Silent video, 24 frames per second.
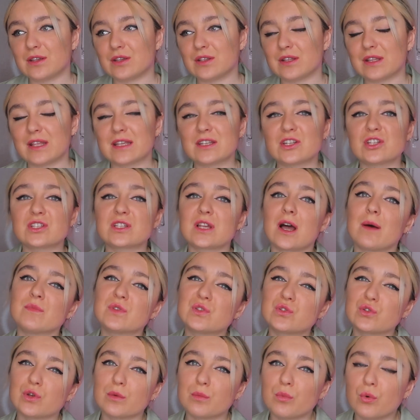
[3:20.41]
There just
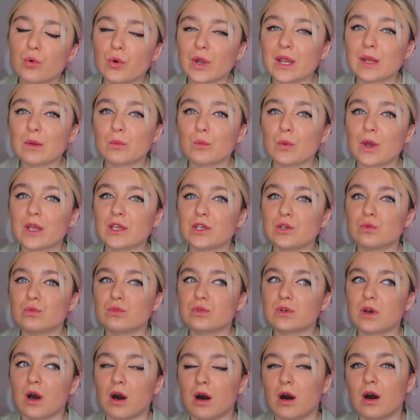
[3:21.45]
comes to a point where you
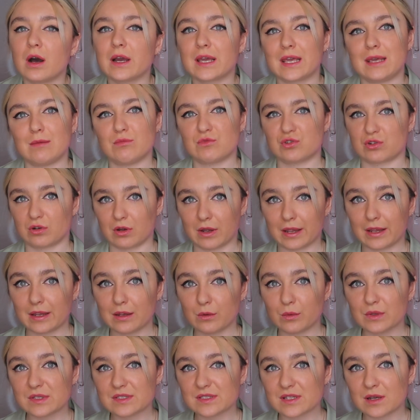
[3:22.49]
can't keep
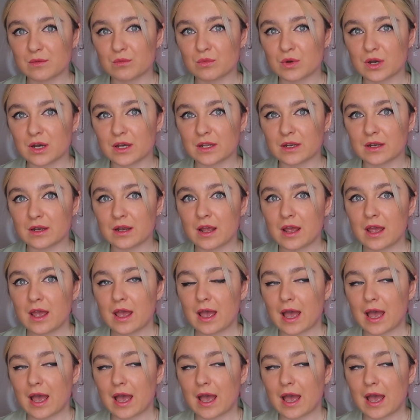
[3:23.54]
trying with someone,